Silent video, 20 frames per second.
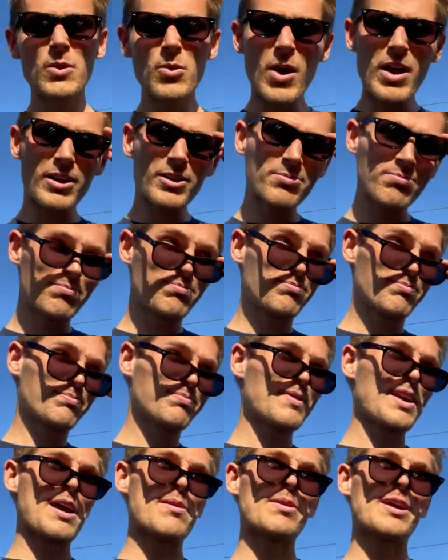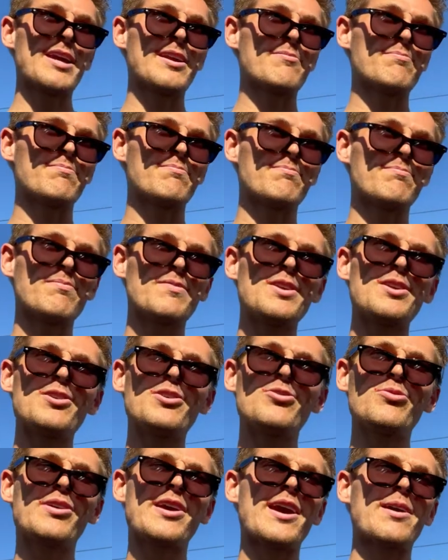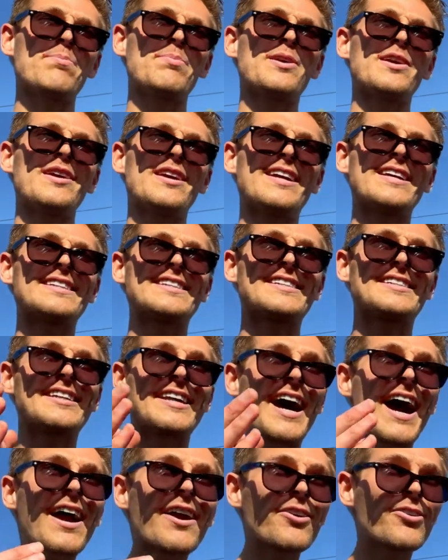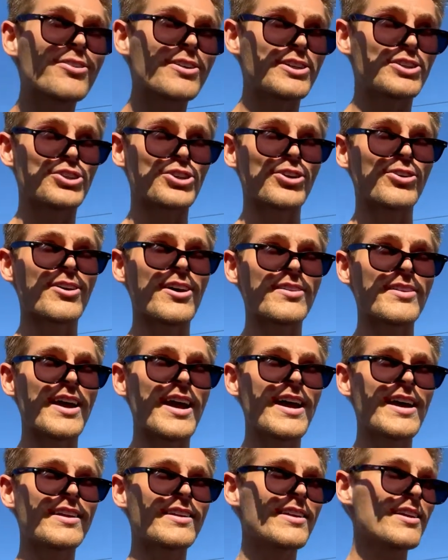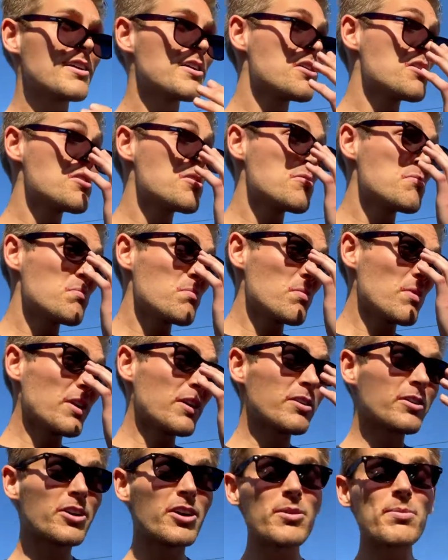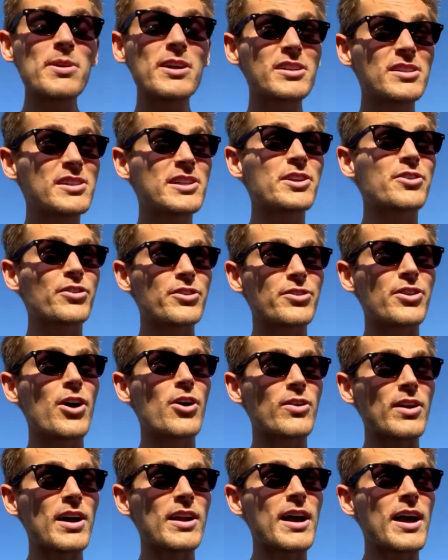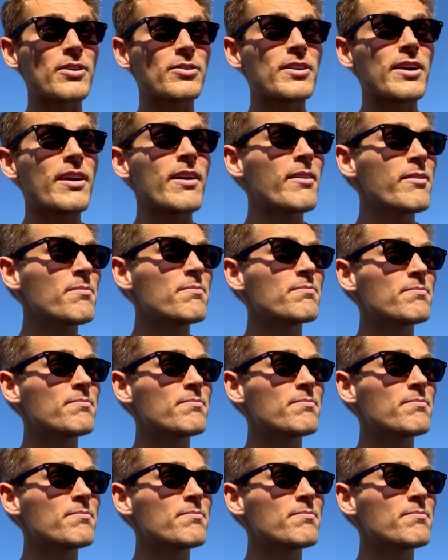Well, I mean, you can't be entirely sure on that. There could be a secret donut out there.